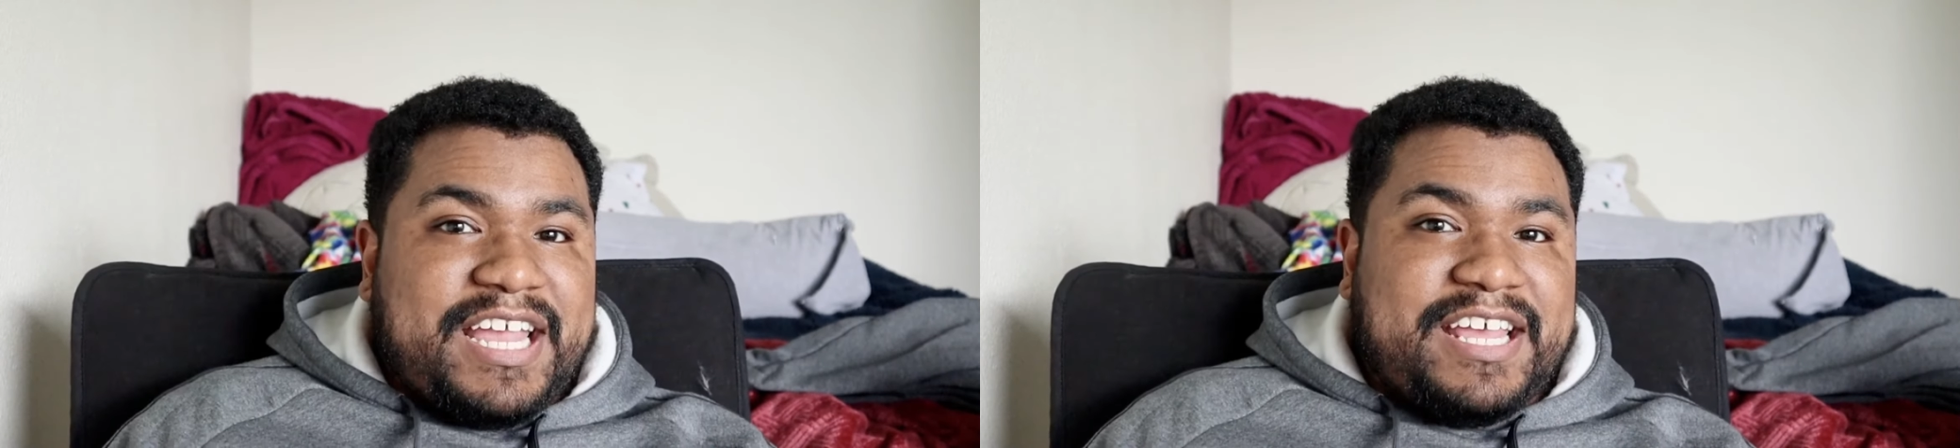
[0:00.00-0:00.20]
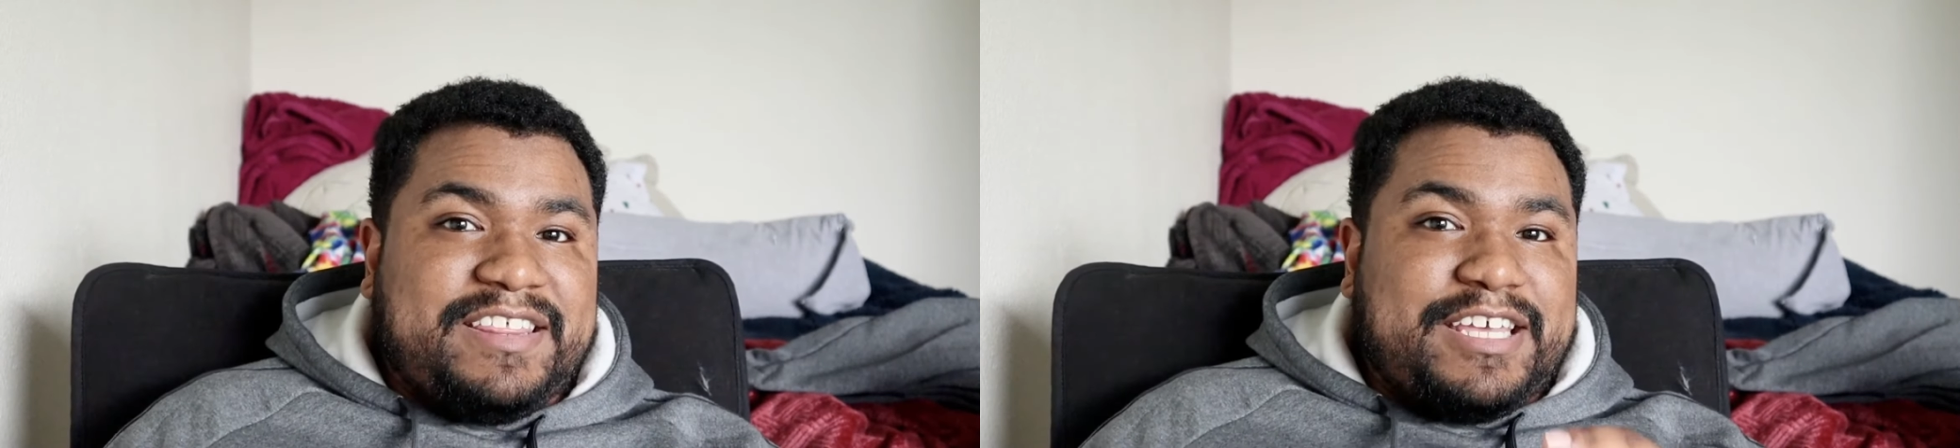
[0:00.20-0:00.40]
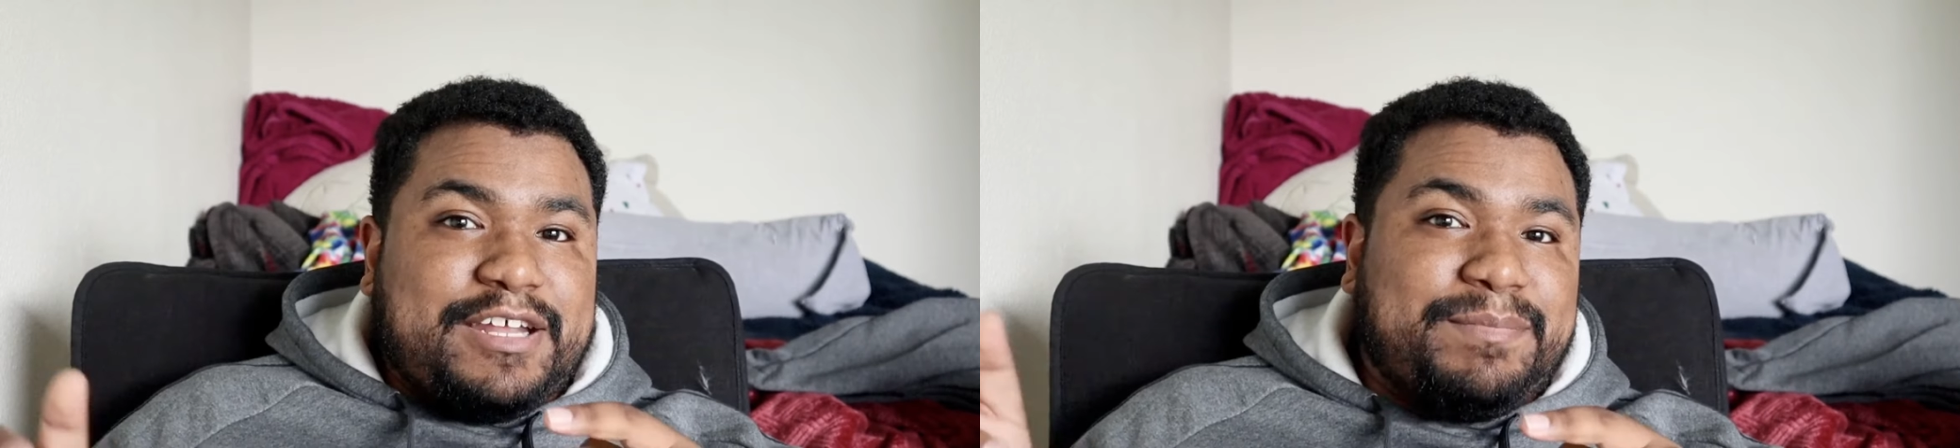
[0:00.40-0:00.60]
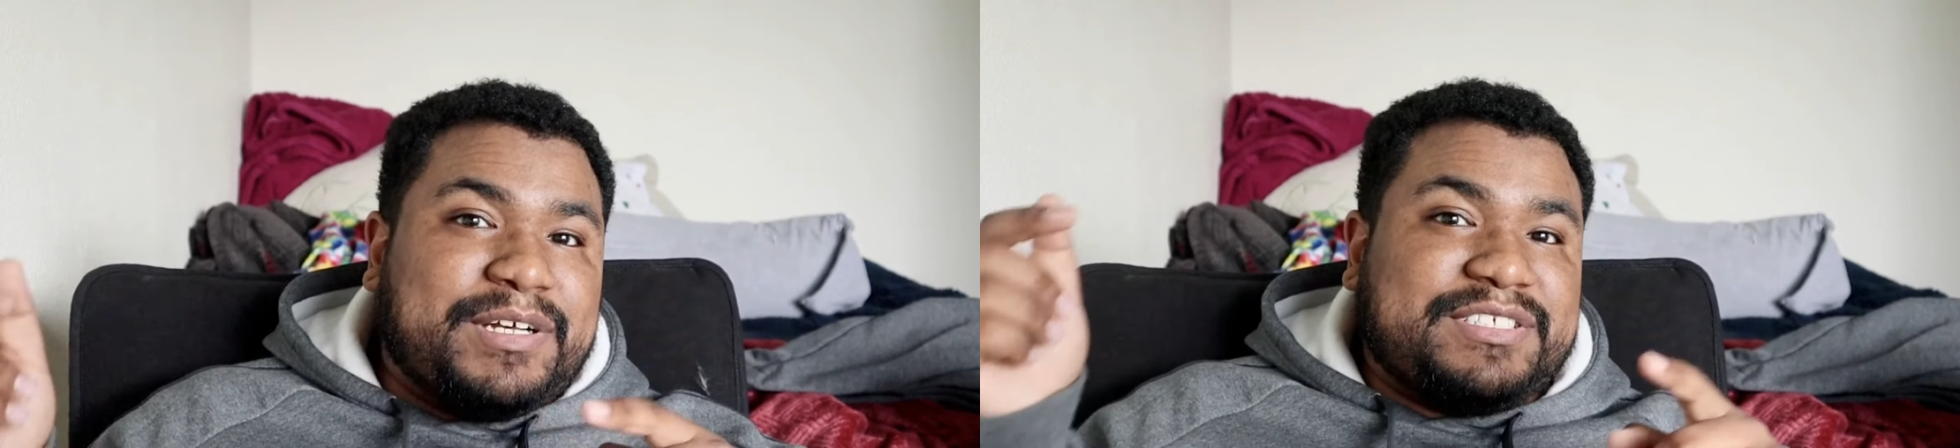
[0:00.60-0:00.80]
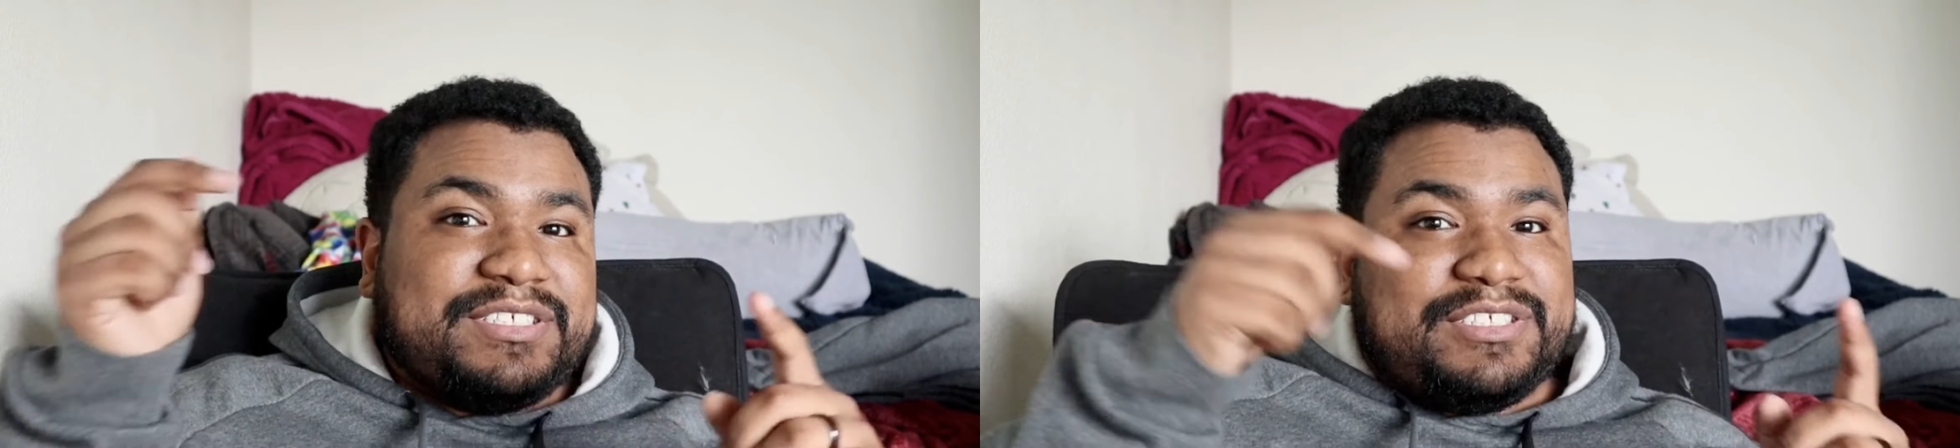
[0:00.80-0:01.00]
and then
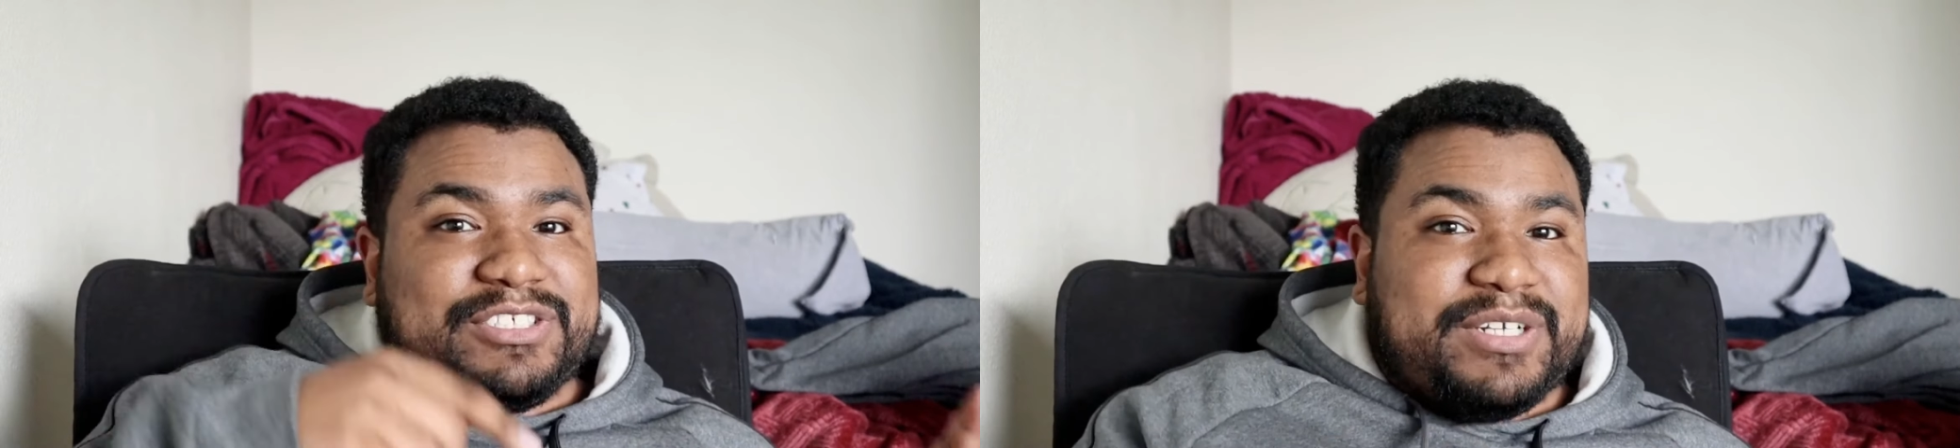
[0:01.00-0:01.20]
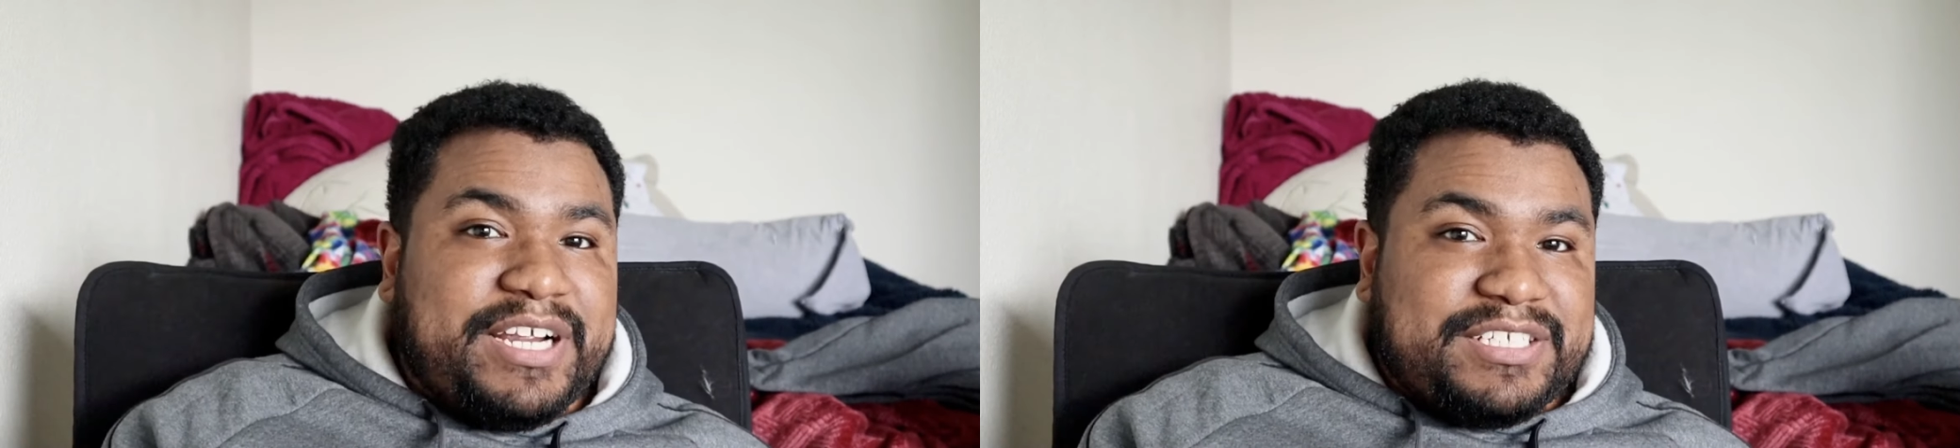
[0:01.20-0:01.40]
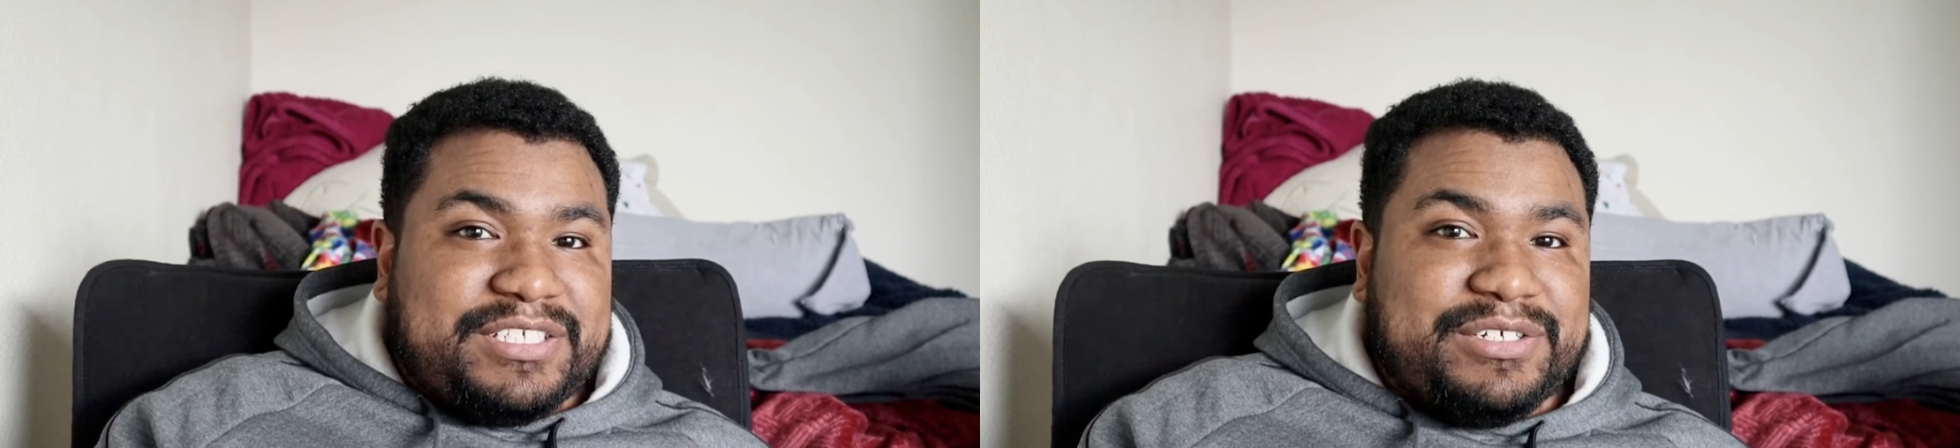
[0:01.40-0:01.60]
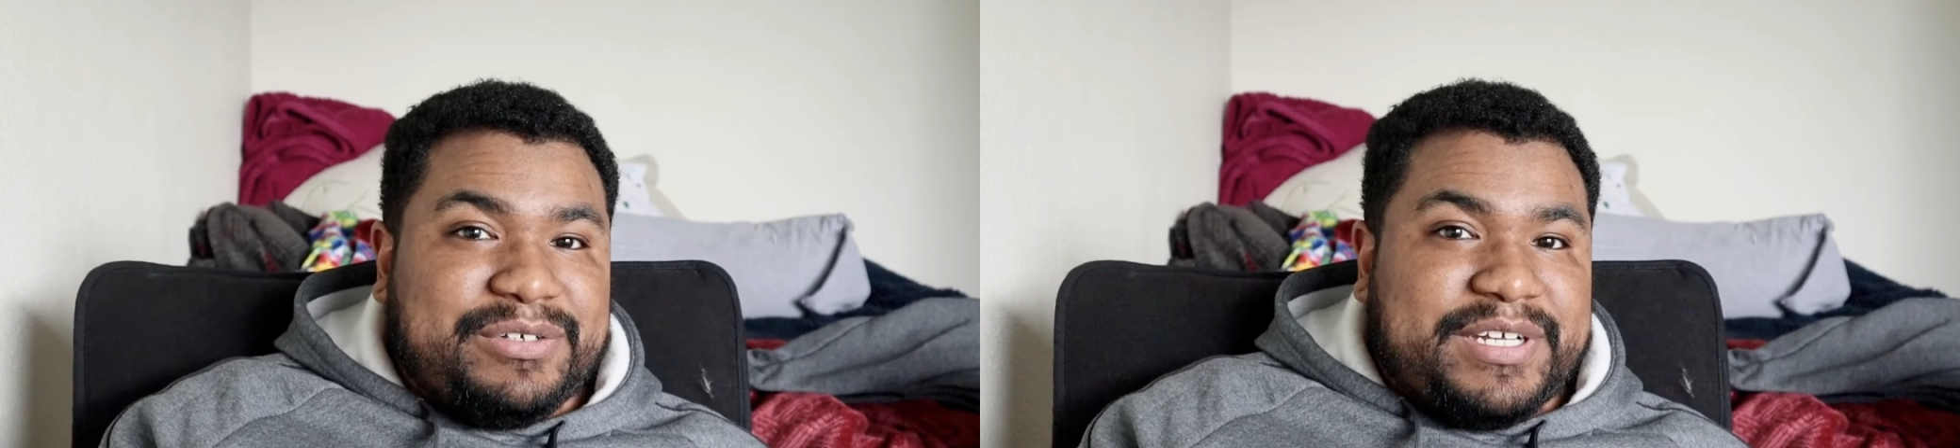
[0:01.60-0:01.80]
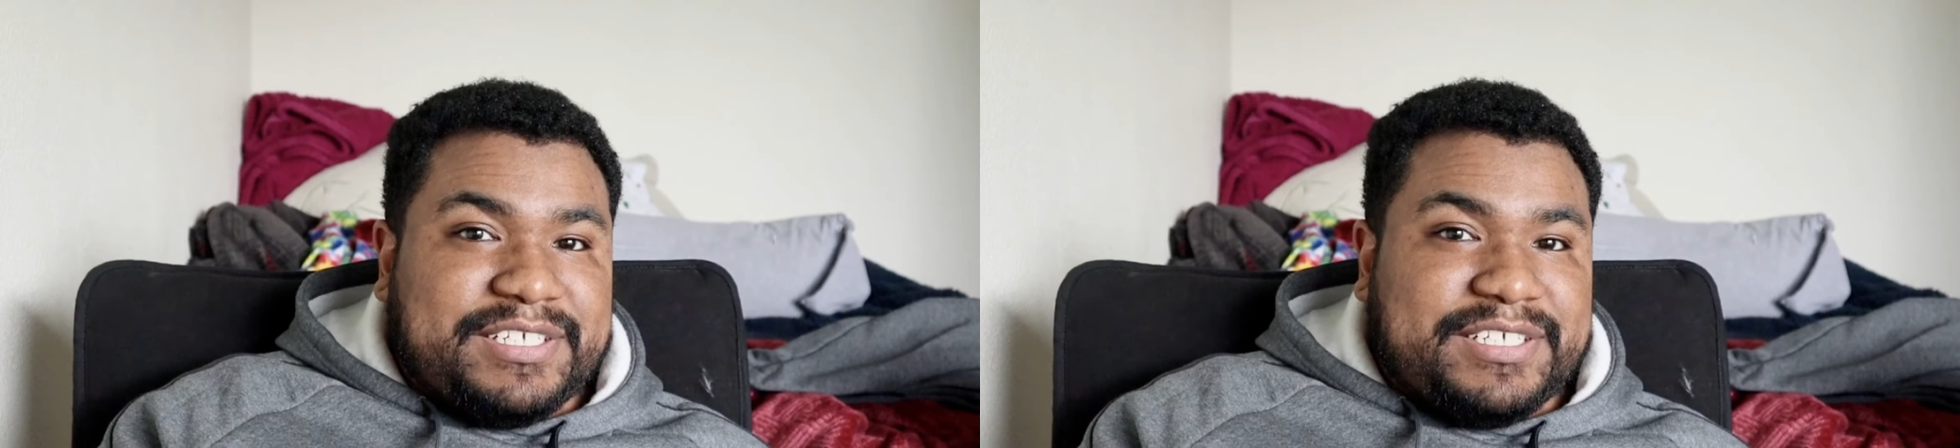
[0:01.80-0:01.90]
post it straight to